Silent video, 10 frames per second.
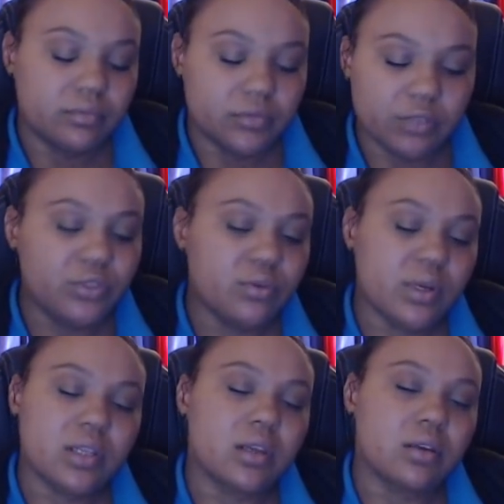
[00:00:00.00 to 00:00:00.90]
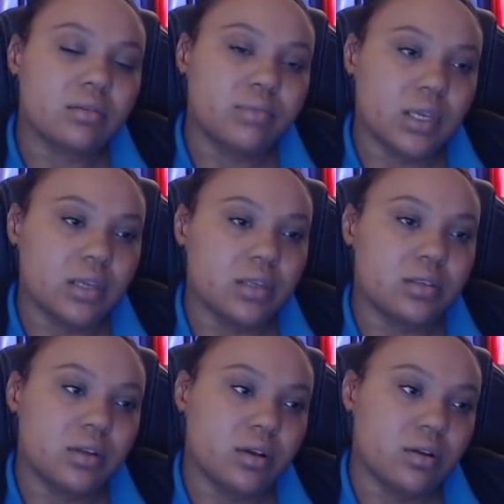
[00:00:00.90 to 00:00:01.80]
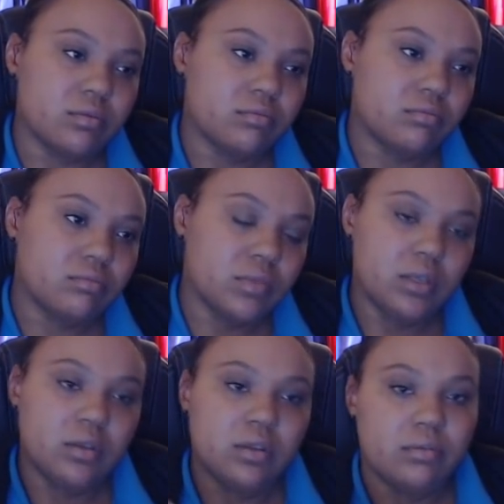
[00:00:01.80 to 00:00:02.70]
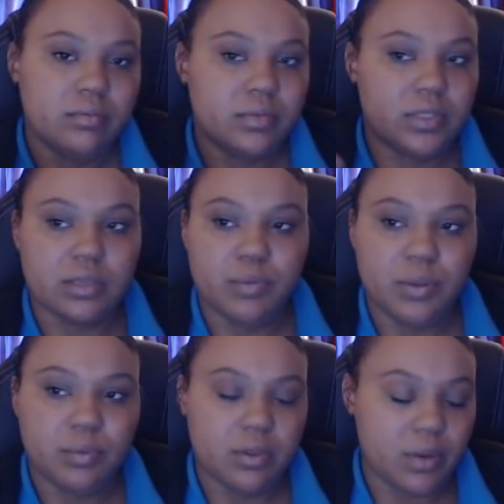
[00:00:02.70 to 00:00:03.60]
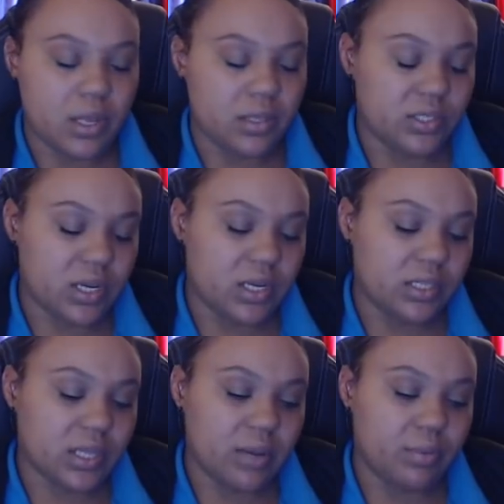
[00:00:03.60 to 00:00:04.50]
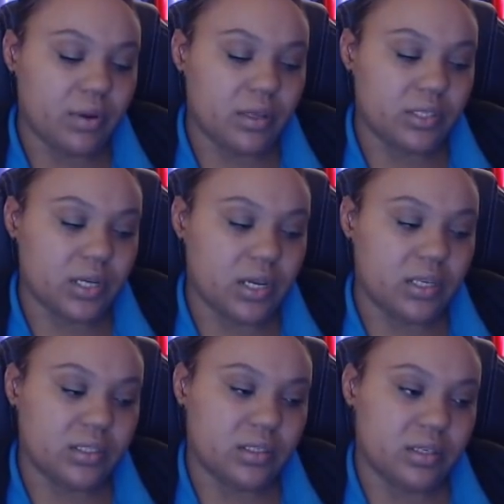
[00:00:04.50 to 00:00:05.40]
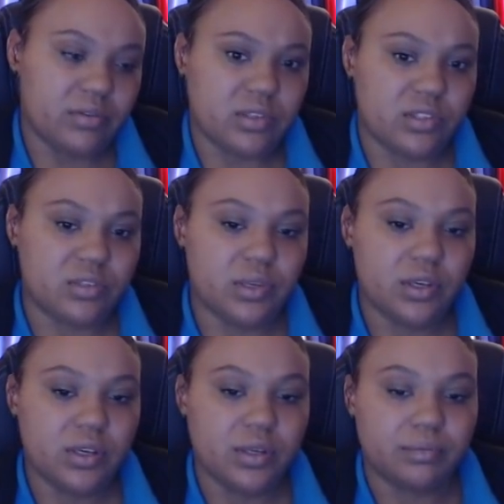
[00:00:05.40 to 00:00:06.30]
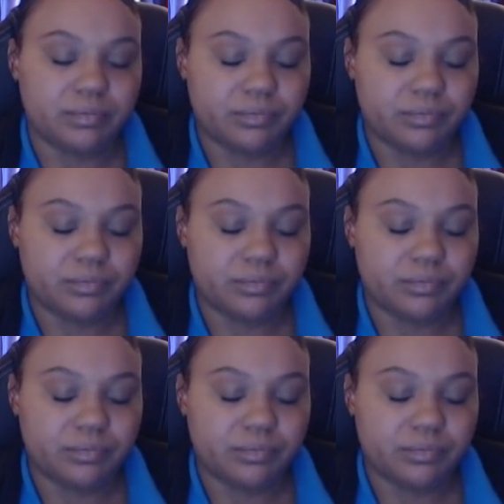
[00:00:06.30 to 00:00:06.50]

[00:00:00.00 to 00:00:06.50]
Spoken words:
don't do anything because, some people apologize, I apologize, and everything should be good.